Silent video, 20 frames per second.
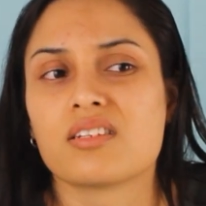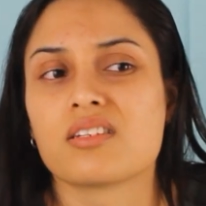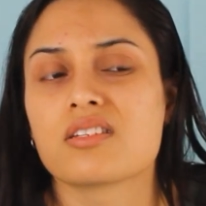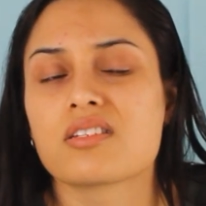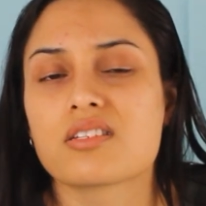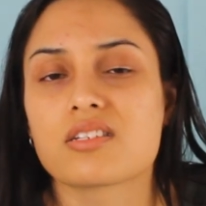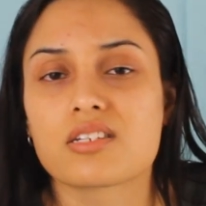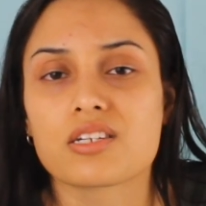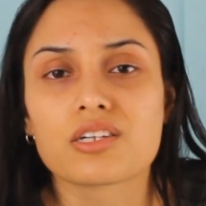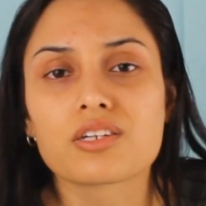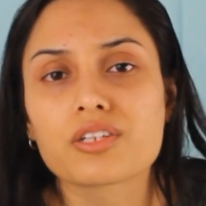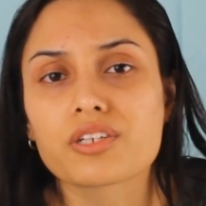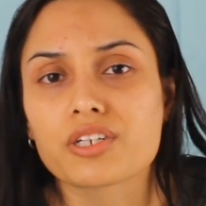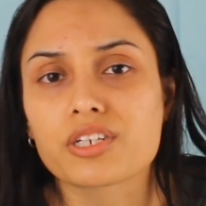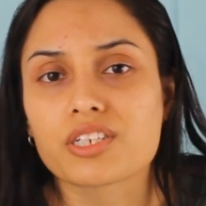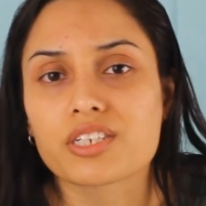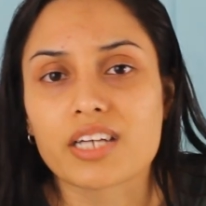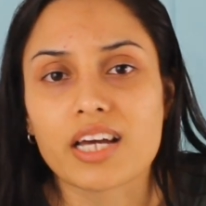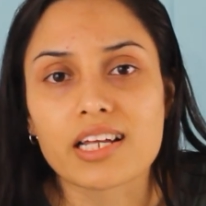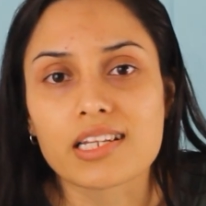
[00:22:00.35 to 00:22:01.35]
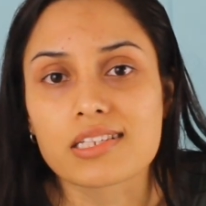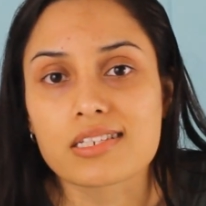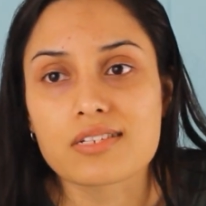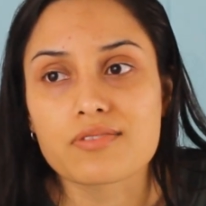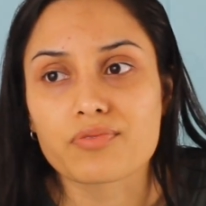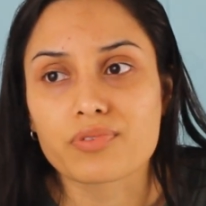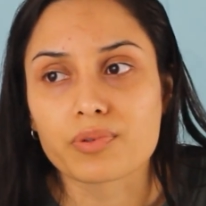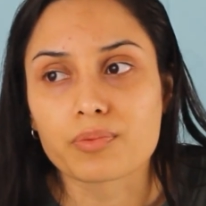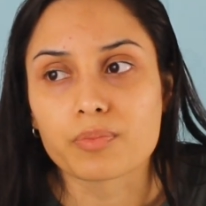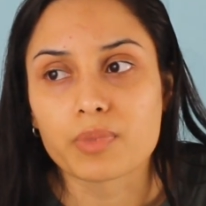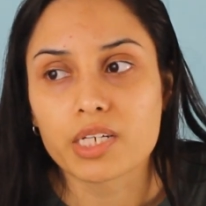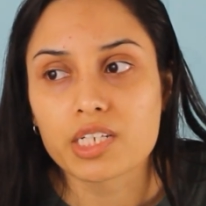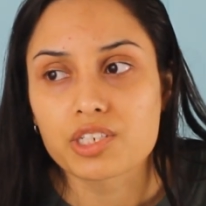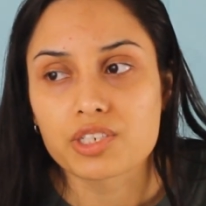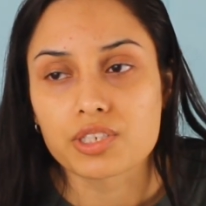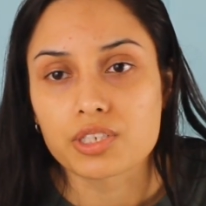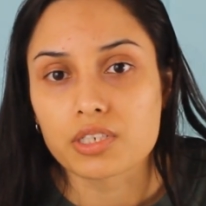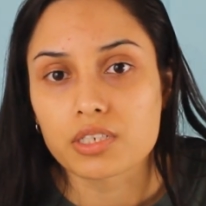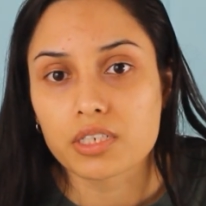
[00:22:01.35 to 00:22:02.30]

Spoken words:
steal your dad's information to